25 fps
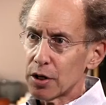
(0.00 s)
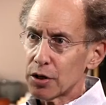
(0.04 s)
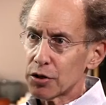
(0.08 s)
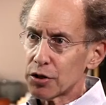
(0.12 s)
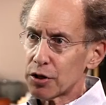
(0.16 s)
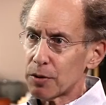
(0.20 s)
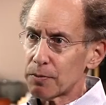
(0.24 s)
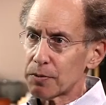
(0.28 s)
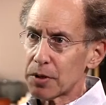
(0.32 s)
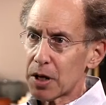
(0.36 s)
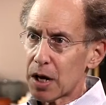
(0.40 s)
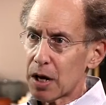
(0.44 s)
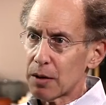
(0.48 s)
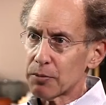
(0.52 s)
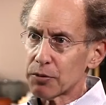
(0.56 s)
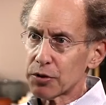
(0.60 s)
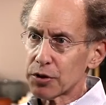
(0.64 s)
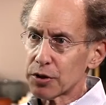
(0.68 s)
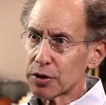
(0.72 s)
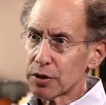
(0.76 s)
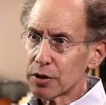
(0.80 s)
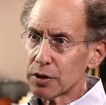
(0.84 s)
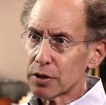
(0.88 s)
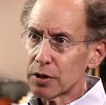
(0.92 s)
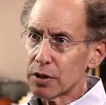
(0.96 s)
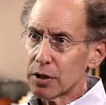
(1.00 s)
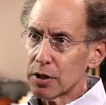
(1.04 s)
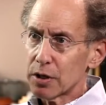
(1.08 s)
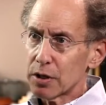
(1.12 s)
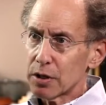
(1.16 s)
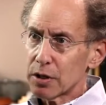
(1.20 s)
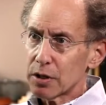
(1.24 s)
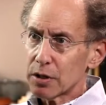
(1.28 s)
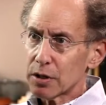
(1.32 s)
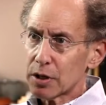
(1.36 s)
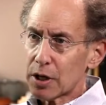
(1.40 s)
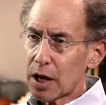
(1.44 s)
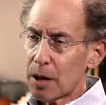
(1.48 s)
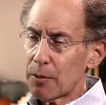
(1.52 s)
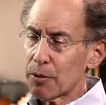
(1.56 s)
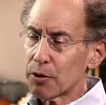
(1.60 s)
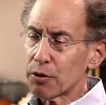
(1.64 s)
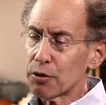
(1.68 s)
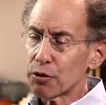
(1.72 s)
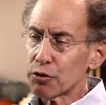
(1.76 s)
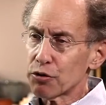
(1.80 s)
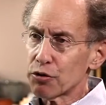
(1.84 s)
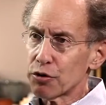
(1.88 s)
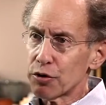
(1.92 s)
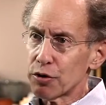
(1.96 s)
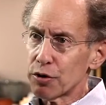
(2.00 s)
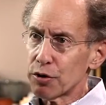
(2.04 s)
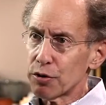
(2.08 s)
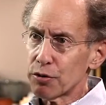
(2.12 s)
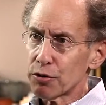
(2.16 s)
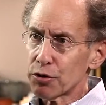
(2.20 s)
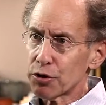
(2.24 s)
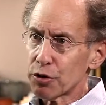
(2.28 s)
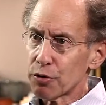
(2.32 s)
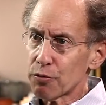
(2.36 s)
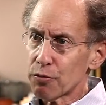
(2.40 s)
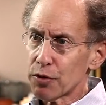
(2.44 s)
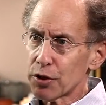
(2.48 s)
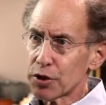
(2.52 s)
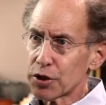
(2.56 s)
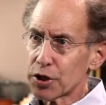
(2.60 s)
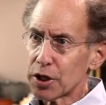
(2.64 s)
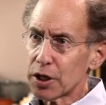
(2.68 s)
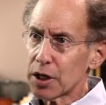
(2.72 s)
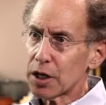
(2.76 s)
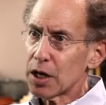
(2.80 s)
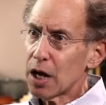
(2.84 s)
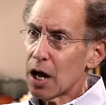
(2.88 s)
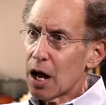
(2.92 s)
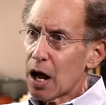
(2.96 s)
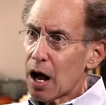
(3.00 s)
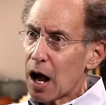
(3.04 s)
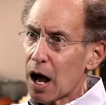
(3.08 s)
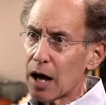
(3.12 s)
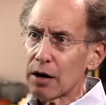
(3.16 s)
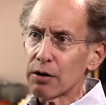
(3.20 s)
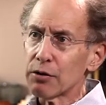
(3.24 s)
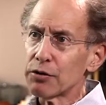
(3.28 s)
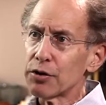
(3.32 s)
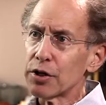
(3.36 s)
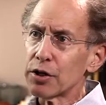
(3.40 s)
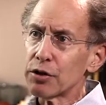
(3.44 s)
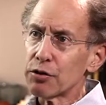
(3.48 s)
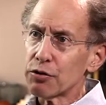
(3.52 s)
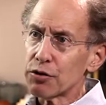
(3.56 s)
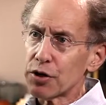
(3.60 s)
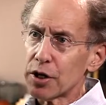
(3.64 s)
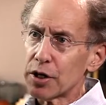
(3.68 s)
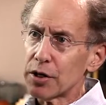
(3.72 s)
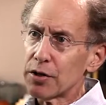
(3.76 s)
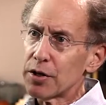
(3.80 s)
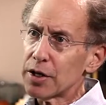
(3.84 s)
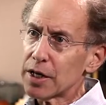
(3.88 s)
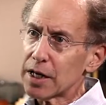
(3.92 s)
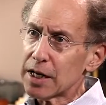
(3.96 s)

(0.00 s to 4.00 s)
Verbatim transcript: Sometimes the chemicals you use are risky. I don't think there's anything